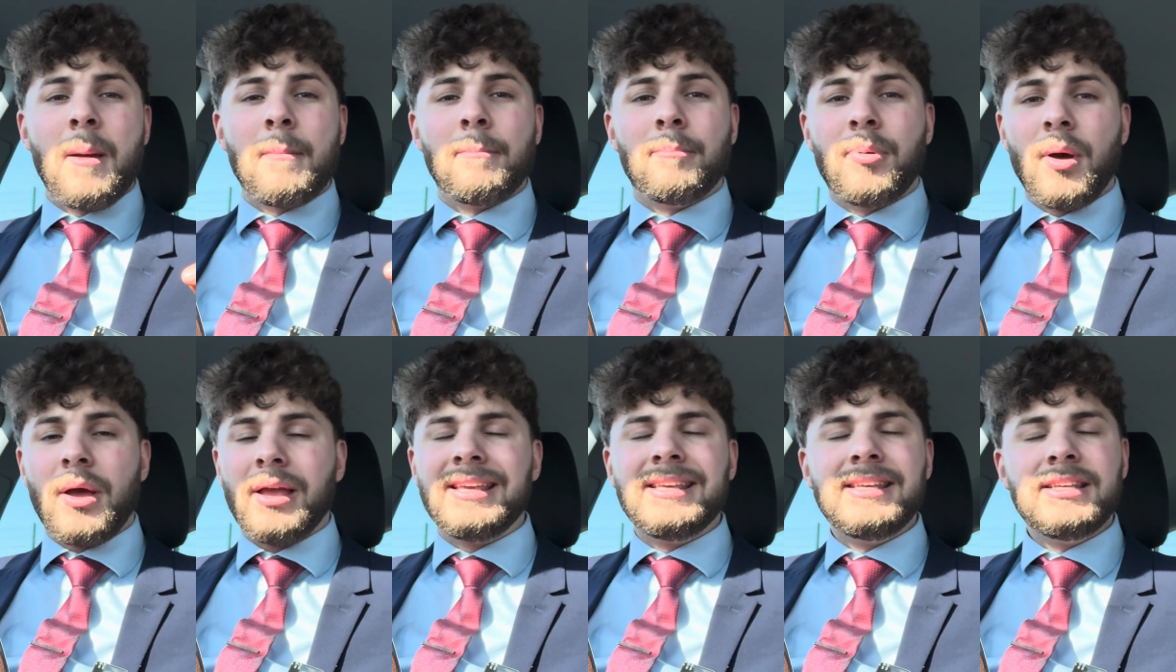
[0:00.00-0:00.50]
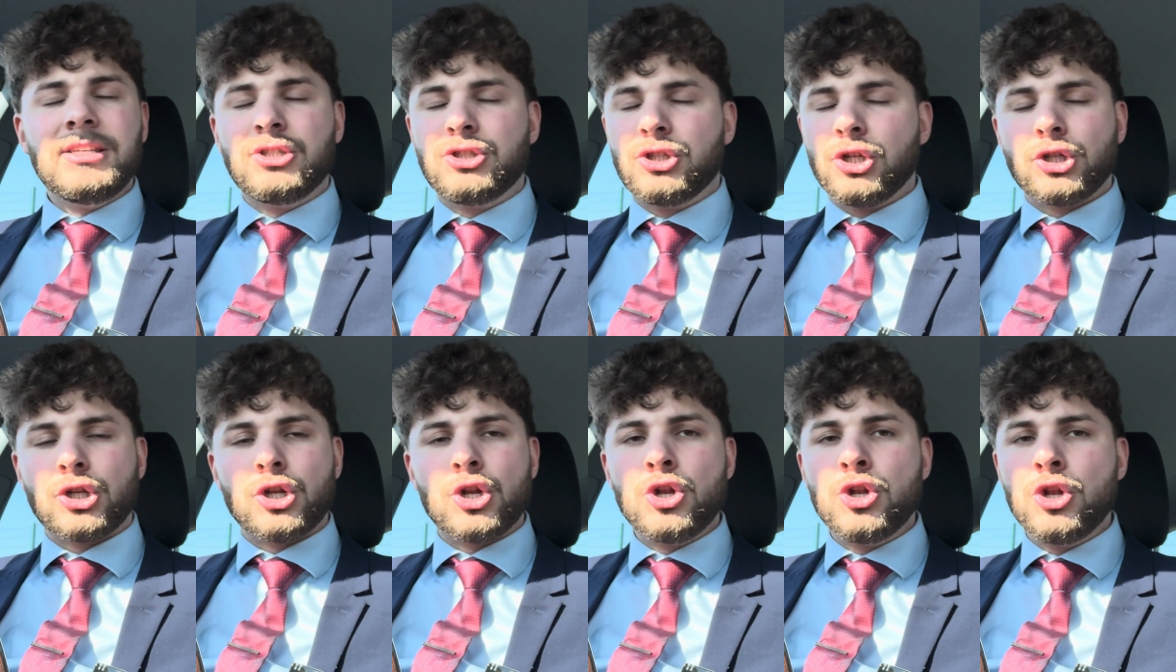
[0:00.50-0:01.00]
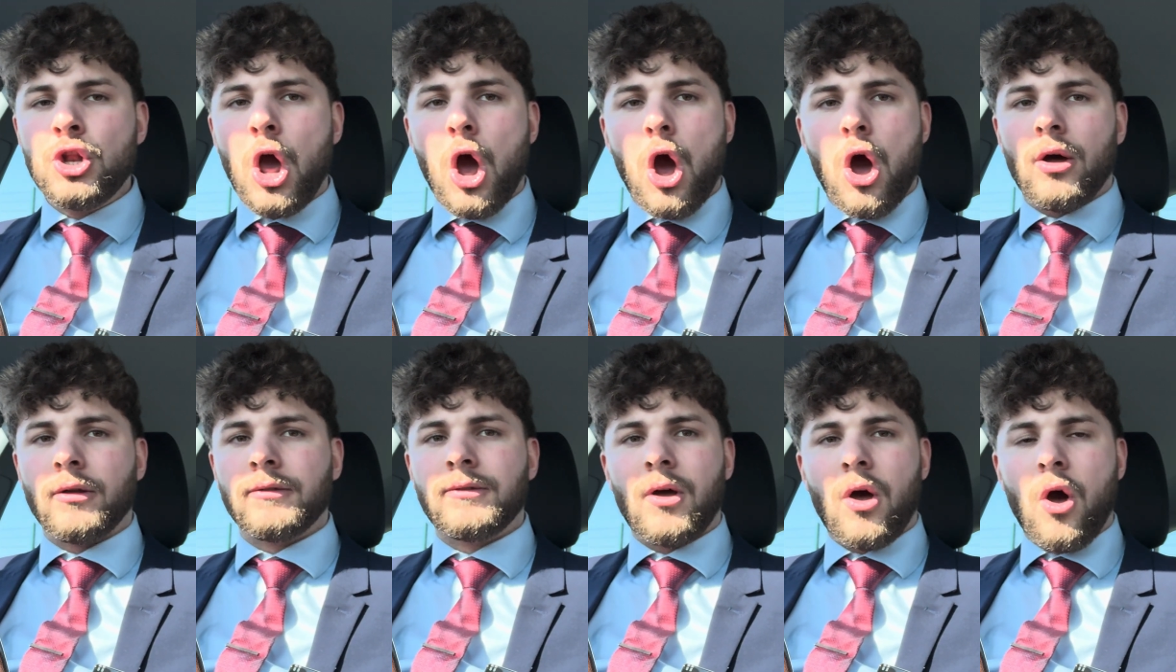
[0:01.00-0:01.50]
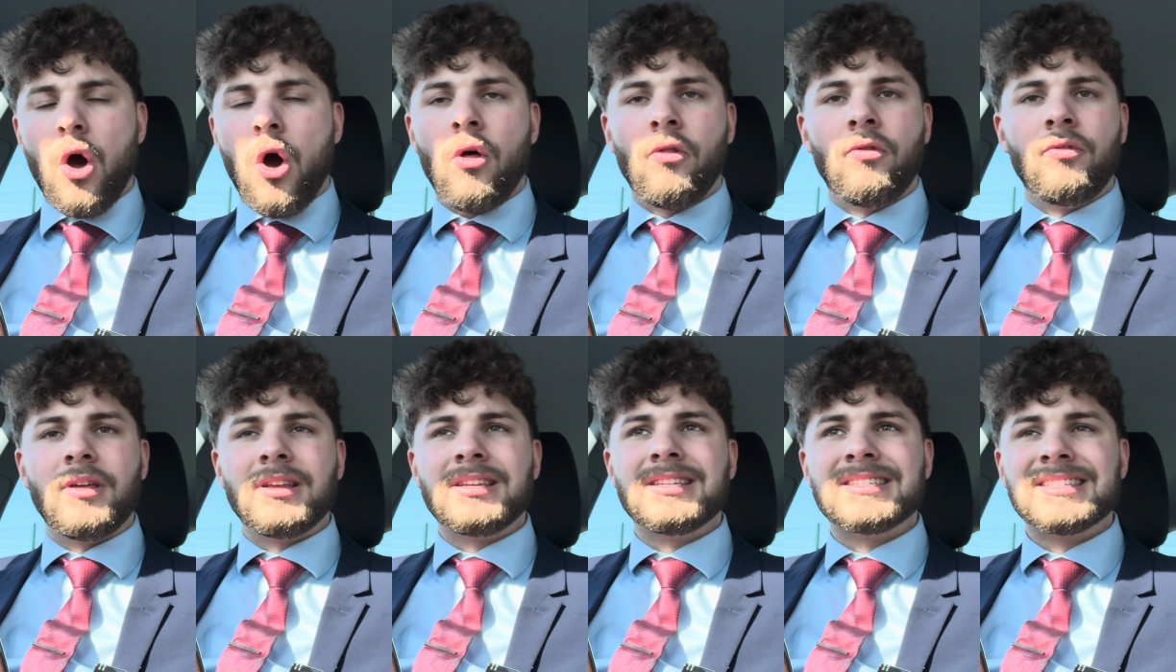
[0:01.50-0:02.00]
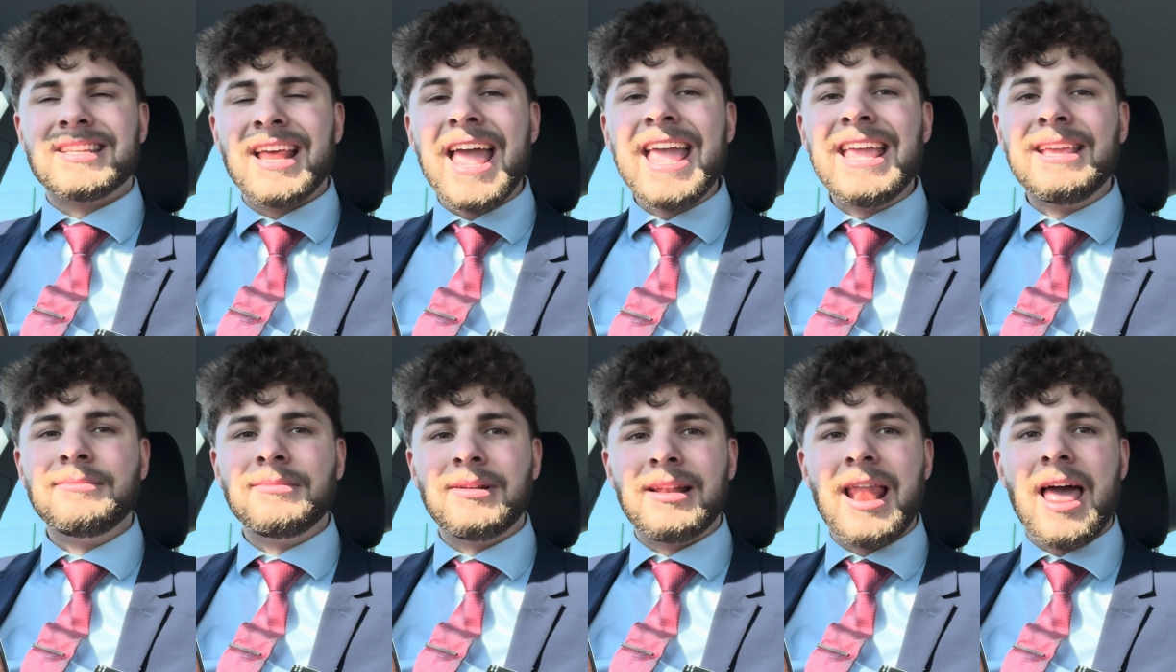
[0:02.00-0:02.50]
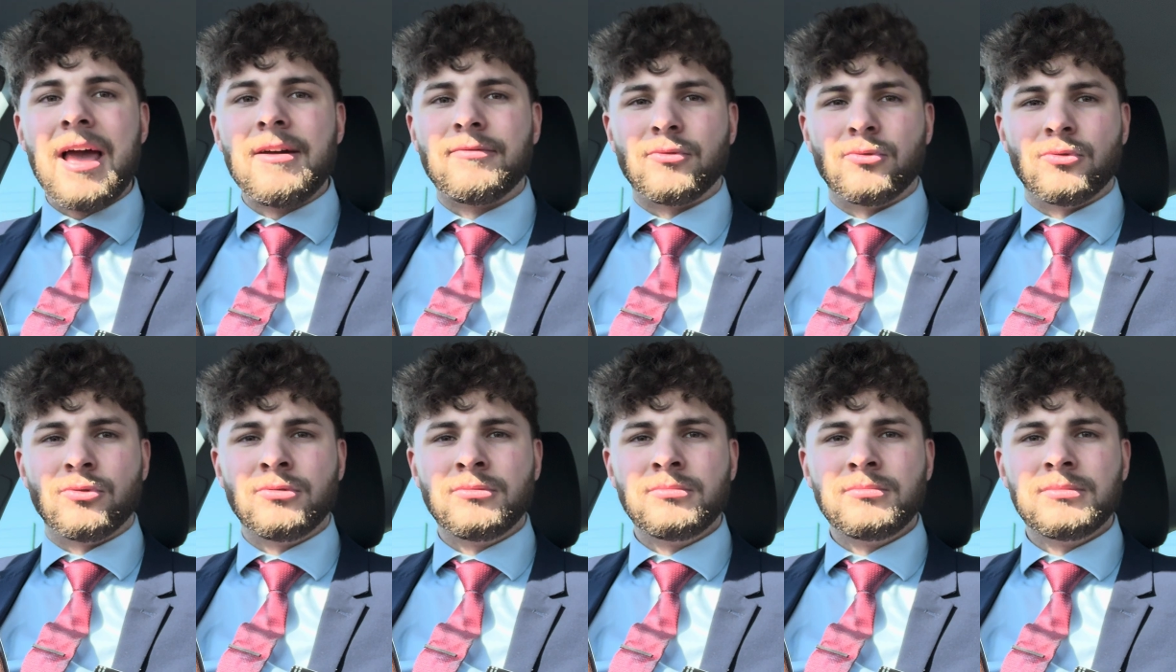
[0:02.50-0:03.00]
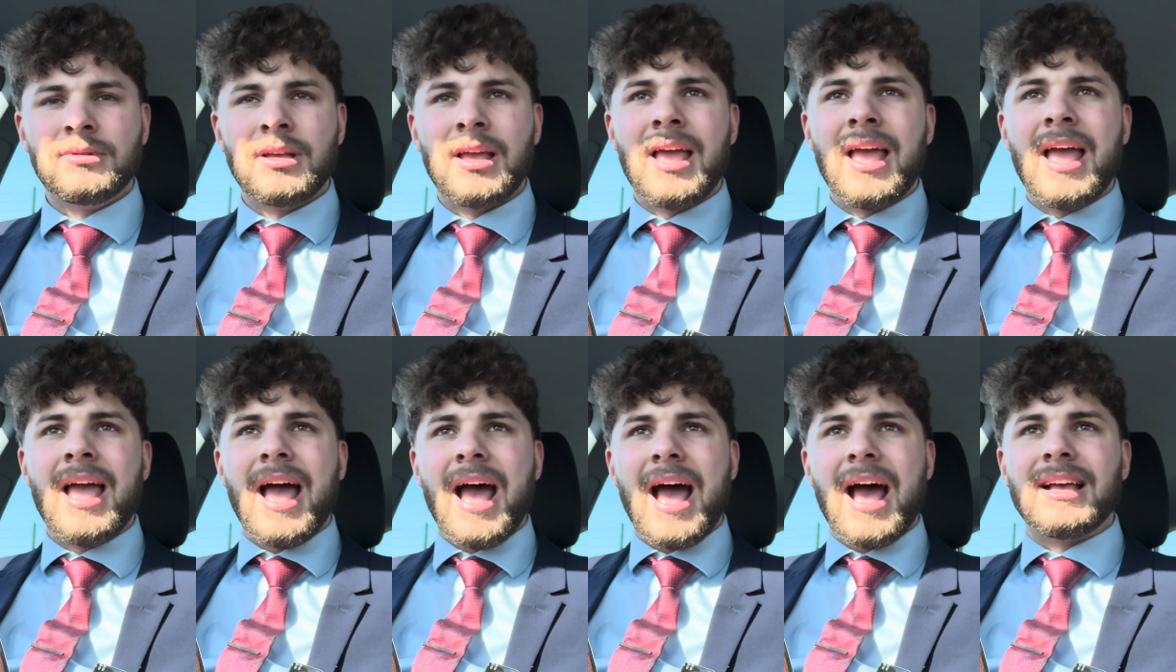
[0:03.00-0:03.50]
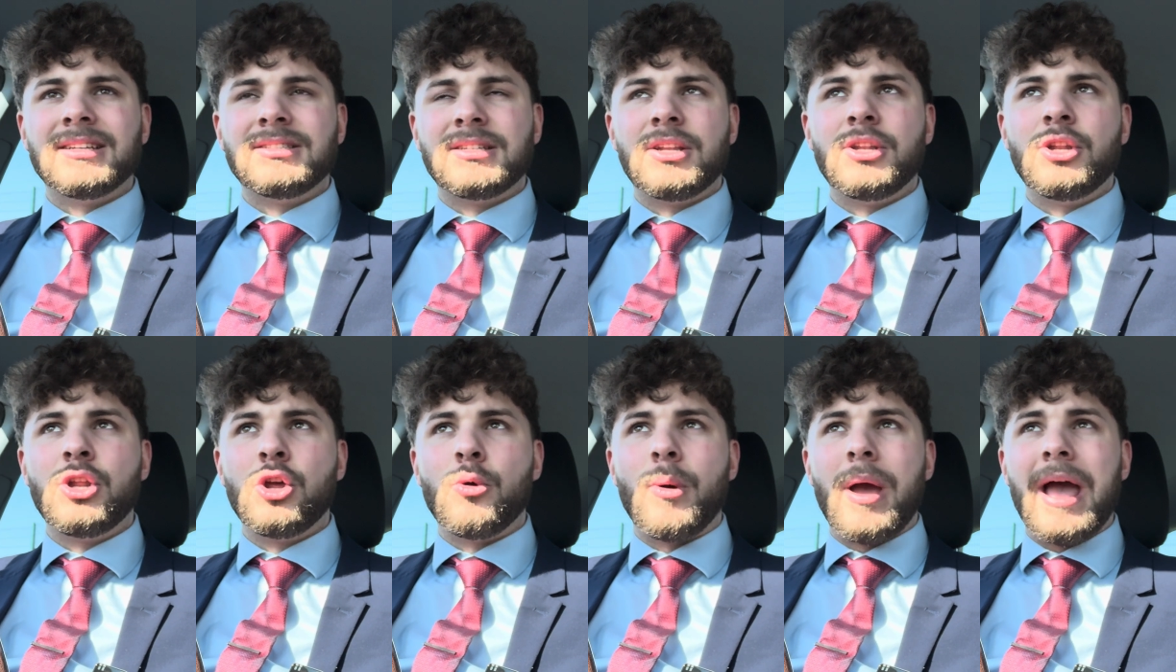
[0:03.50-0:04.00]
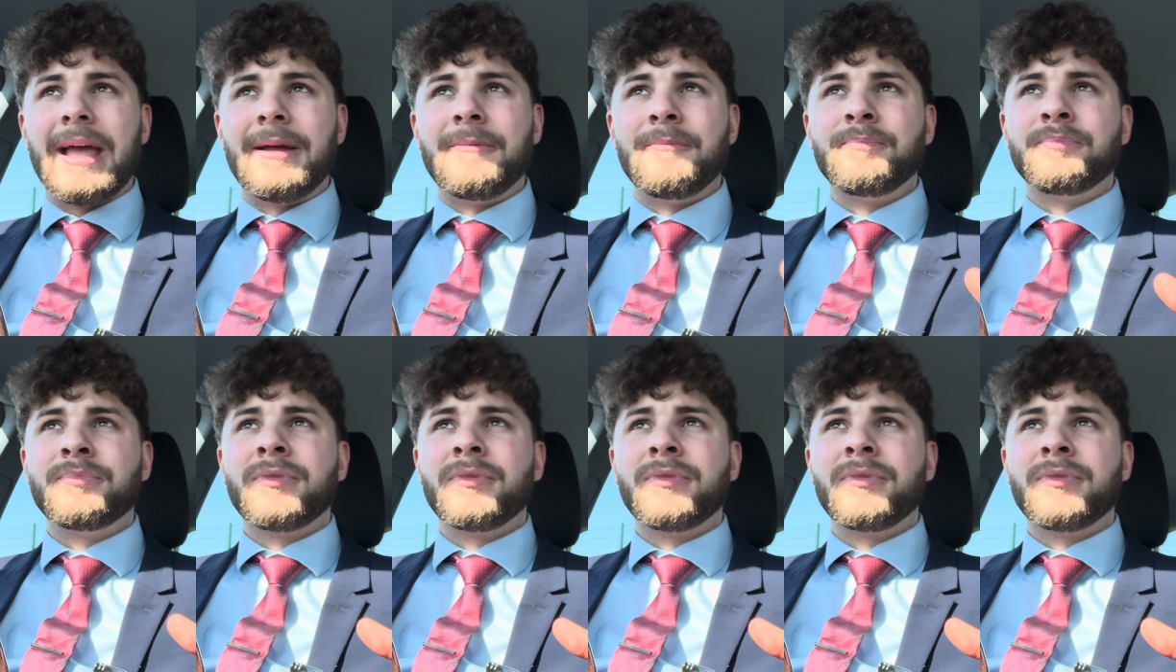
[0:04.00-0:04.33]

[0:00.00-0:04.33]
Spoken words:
But he's just not on the same level as Inoue.